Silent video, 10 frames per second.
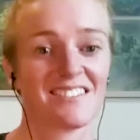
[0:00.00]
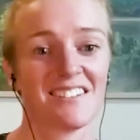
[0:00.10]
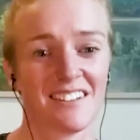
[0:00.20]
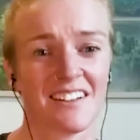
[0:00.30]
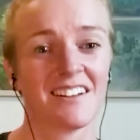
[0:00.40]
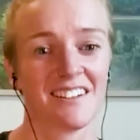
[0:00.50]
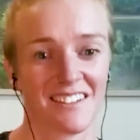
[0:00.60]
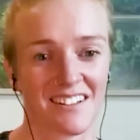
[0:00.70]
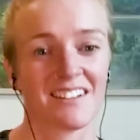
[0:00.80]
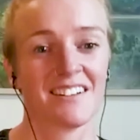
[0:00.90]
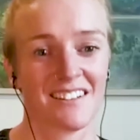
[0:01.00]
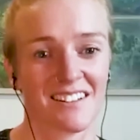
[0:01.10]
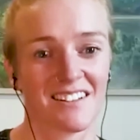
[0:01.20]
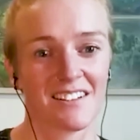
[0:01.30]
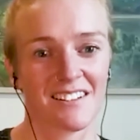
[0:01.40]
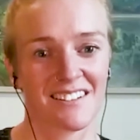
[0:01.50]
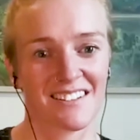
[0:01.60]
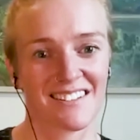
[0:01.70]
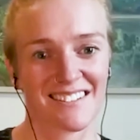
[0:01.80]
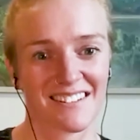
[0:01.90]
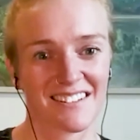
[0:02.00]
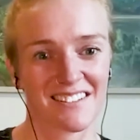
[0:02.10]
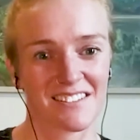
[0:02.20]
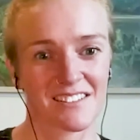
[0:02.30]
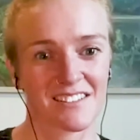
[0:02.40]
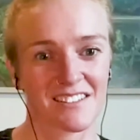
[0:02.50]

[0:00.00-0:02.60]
And I'm still learning how to deal